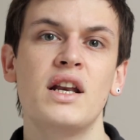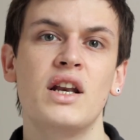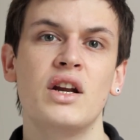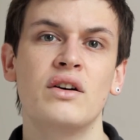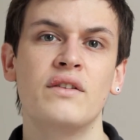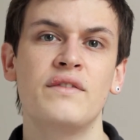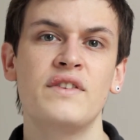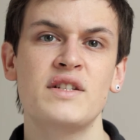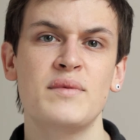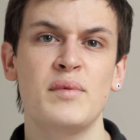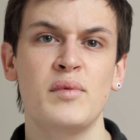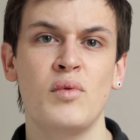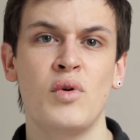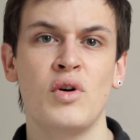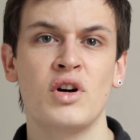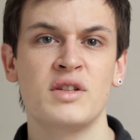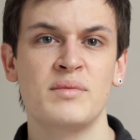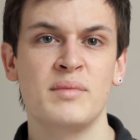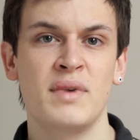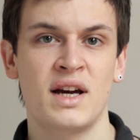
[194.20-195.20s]
Now, a visible
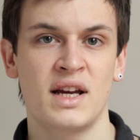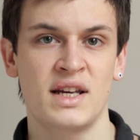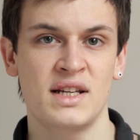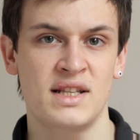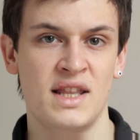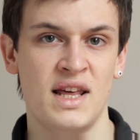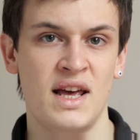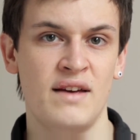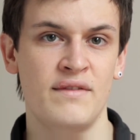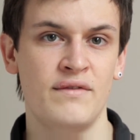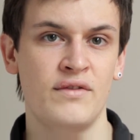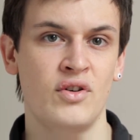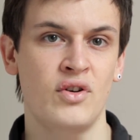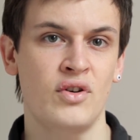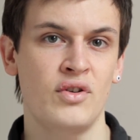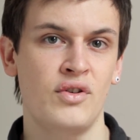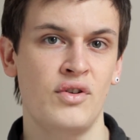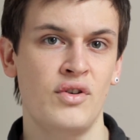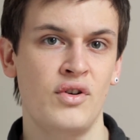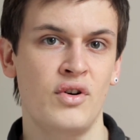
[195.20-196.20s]
watermark is
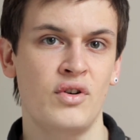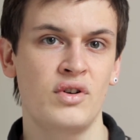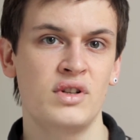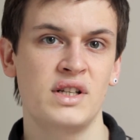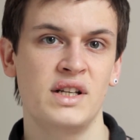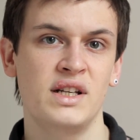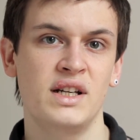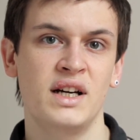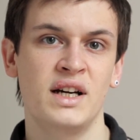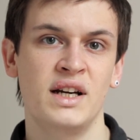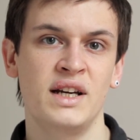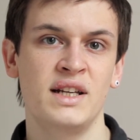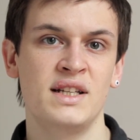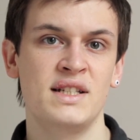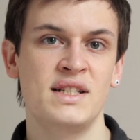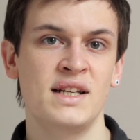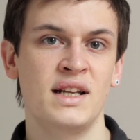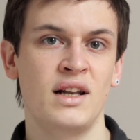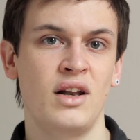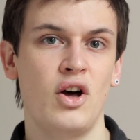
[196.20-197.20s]
therefore not an
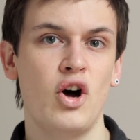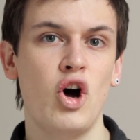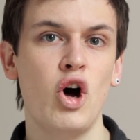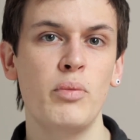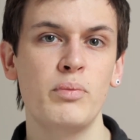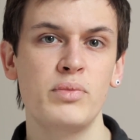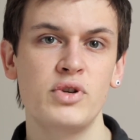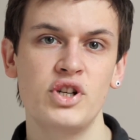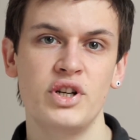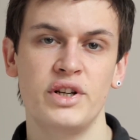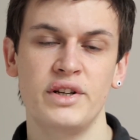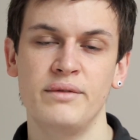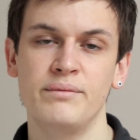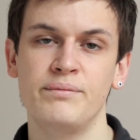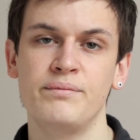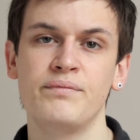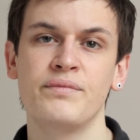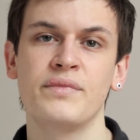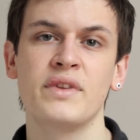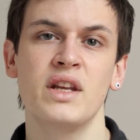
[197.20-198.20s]
ideal option.
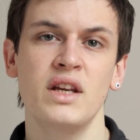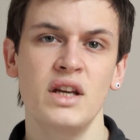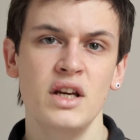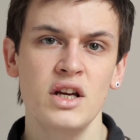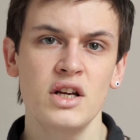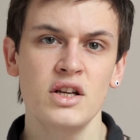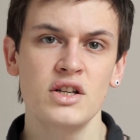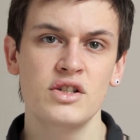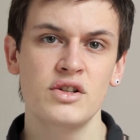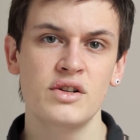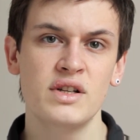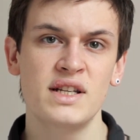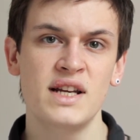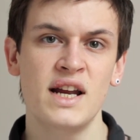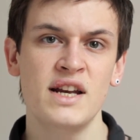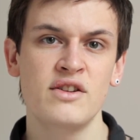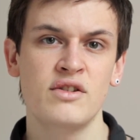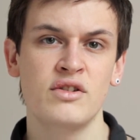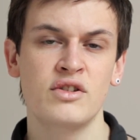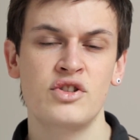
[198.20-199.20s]
So
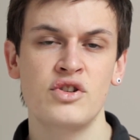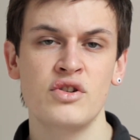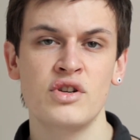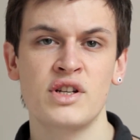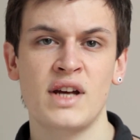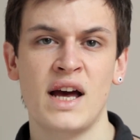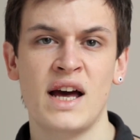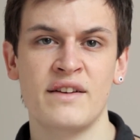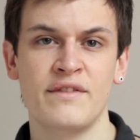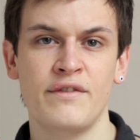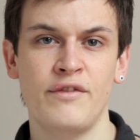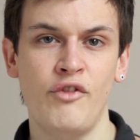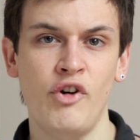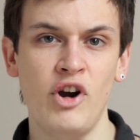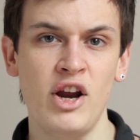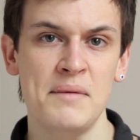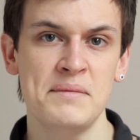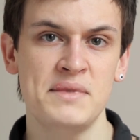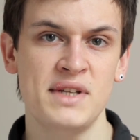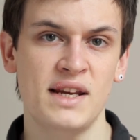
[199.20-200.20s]
instead you could choose to add a
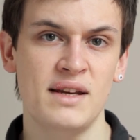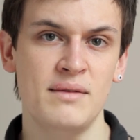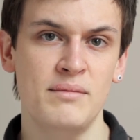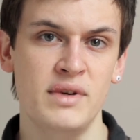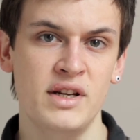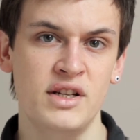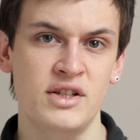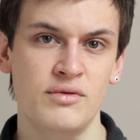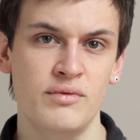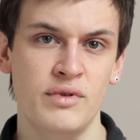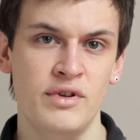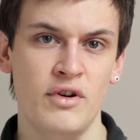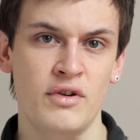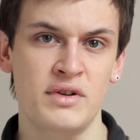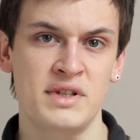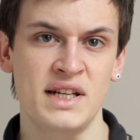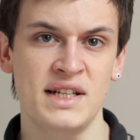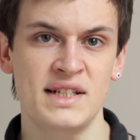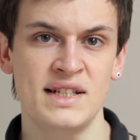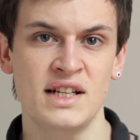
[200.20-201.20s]
frame to your image with your
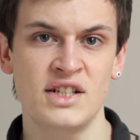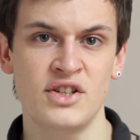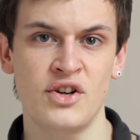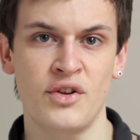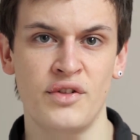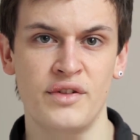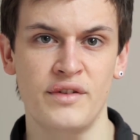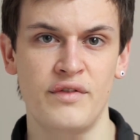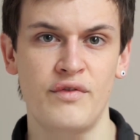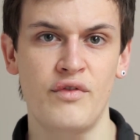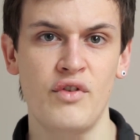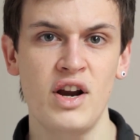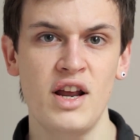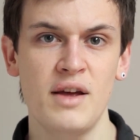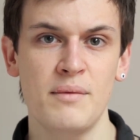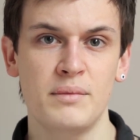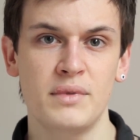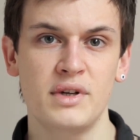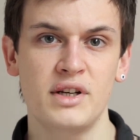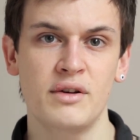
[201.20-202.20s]
details on the
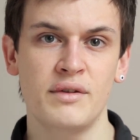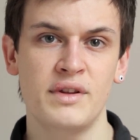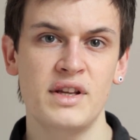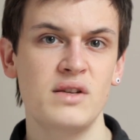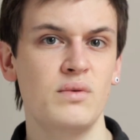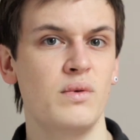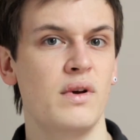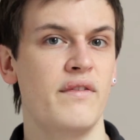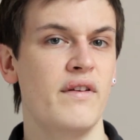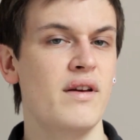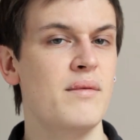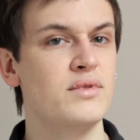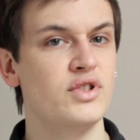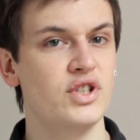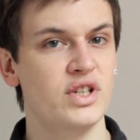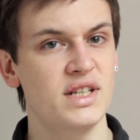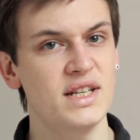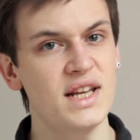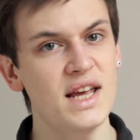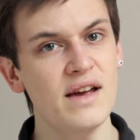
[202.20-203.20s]
frame. Now this way, if
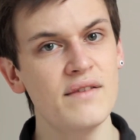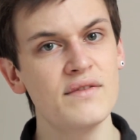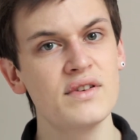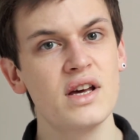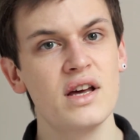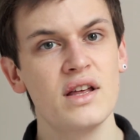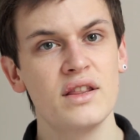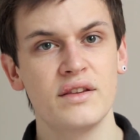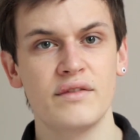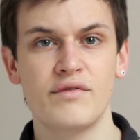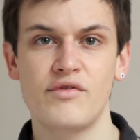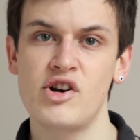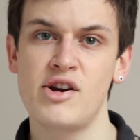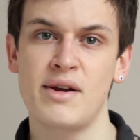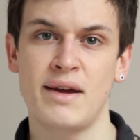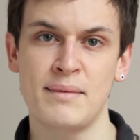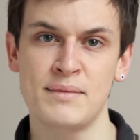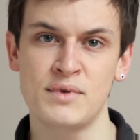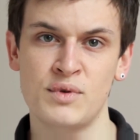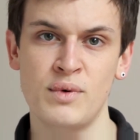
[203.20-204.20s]
image is saved, the
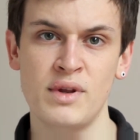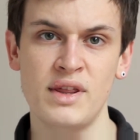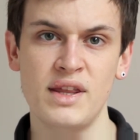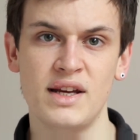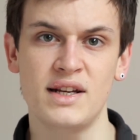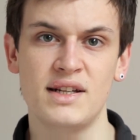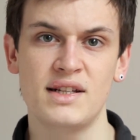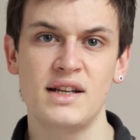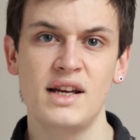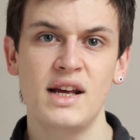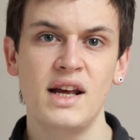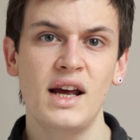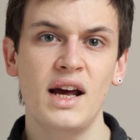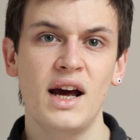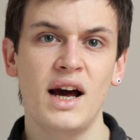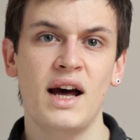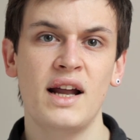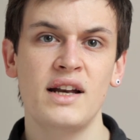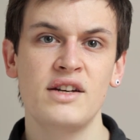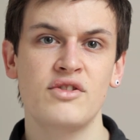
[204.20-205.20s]
frame comes with it,
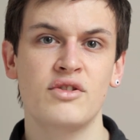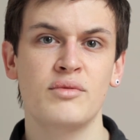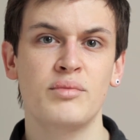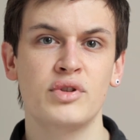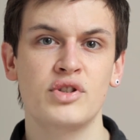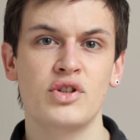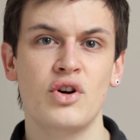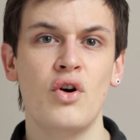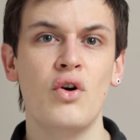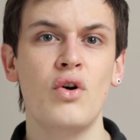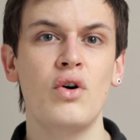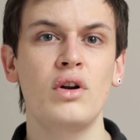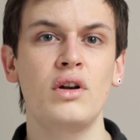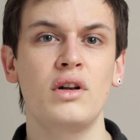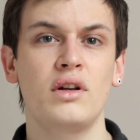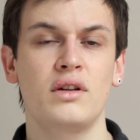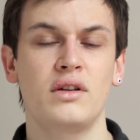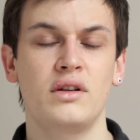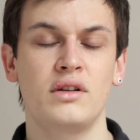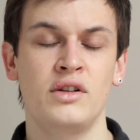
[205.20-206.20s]
and you can put
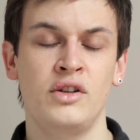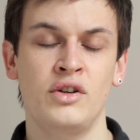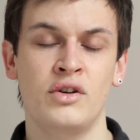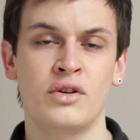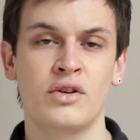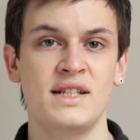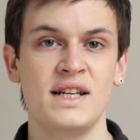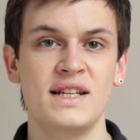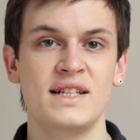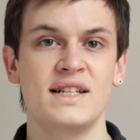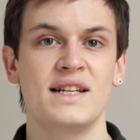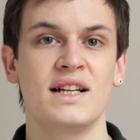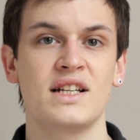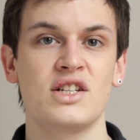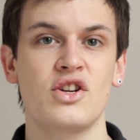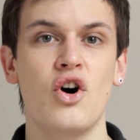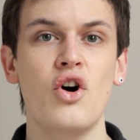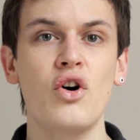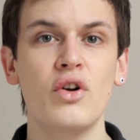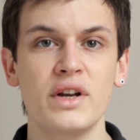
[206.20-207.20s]
all your
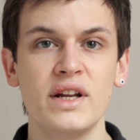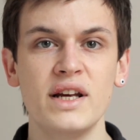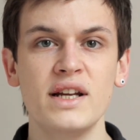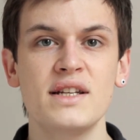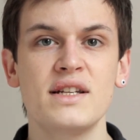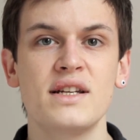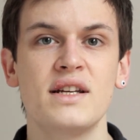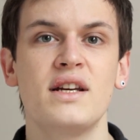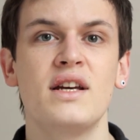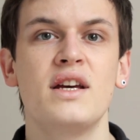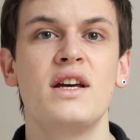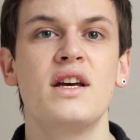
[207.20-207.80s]
details on it